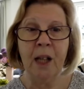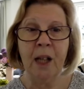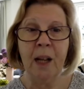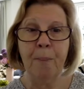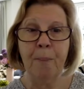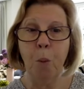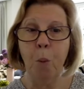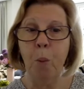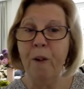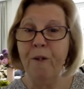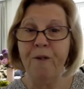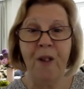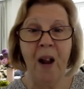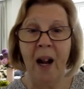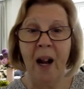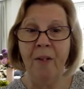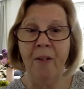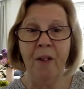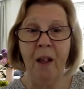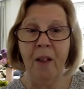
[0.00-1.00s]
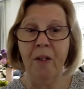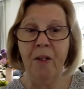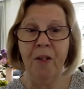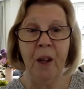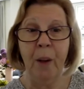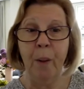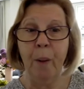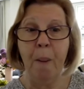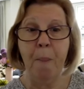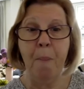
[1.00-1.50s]
we've found that
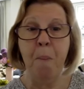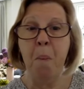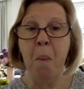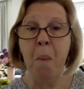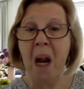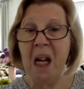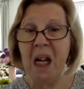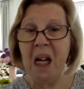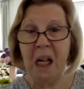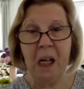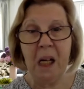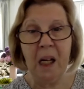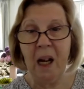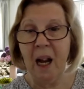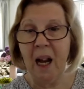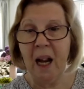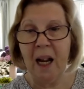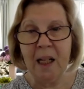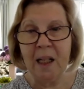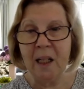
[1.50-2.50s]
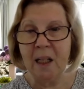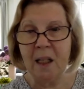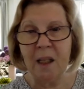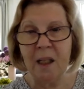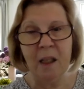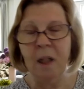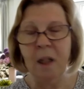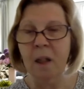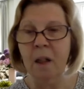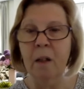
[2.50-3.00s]
there are many
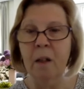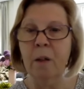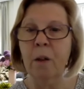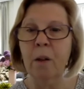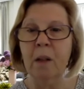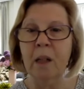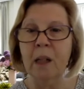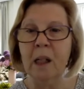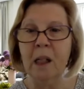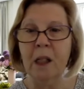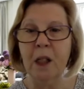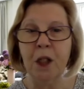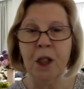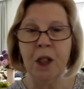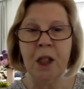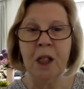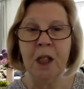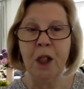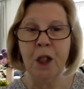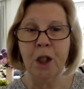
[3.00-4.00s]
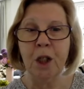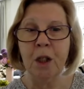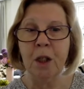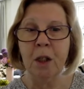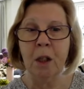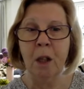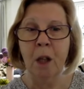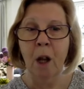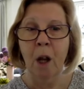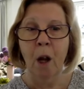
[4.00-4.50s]
excellent local English
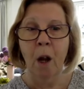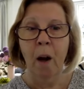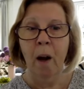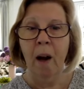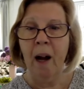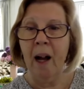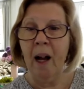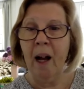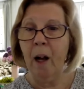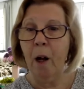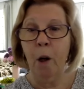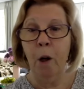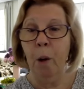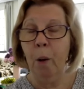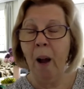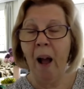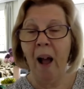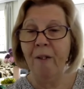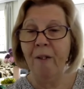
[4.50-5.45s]
teachers who have